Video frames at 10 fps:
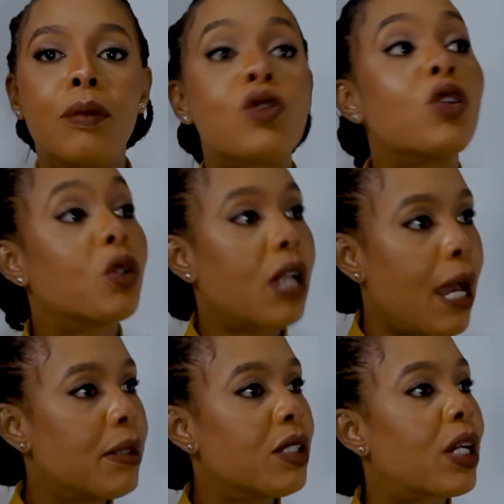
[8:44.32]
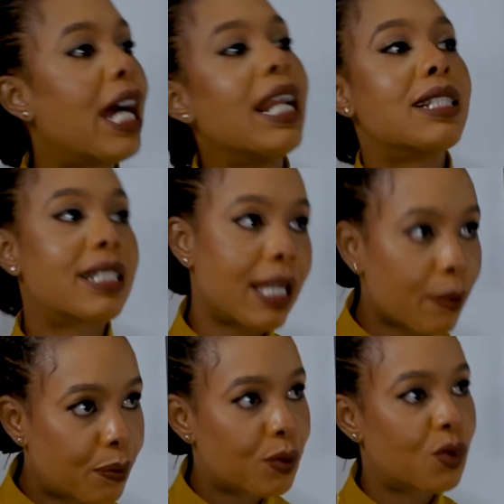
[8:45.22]
So you can
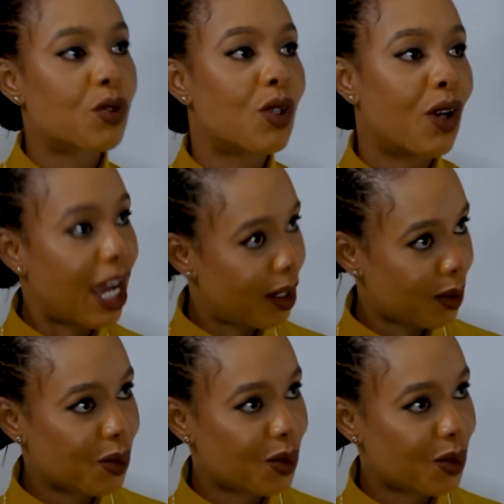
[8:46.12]
escape to your house.